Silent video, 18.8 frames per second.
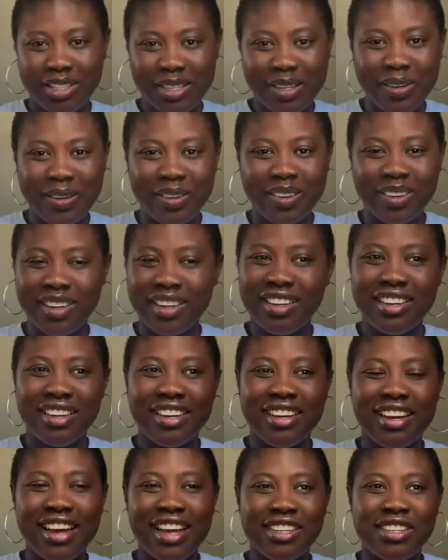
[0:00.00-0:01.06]
So
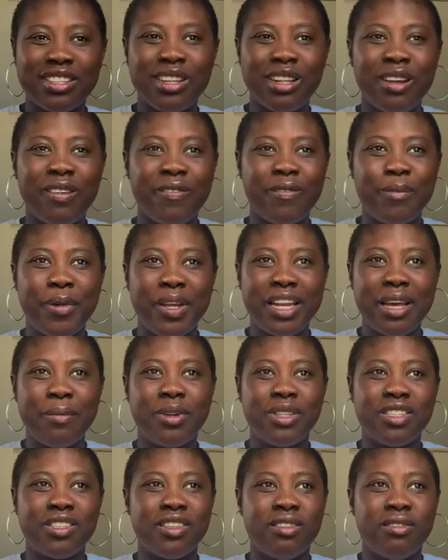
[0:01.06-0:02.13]
I just love being able
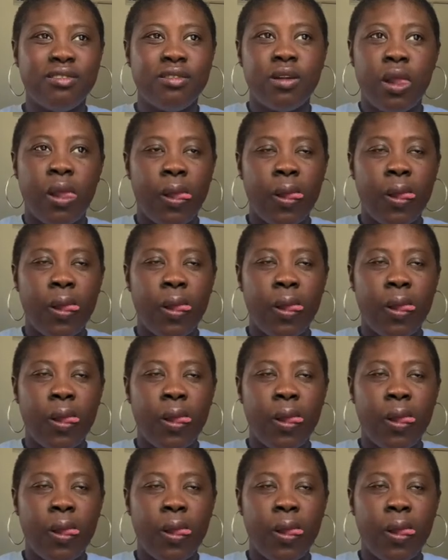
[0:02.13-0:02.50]
to,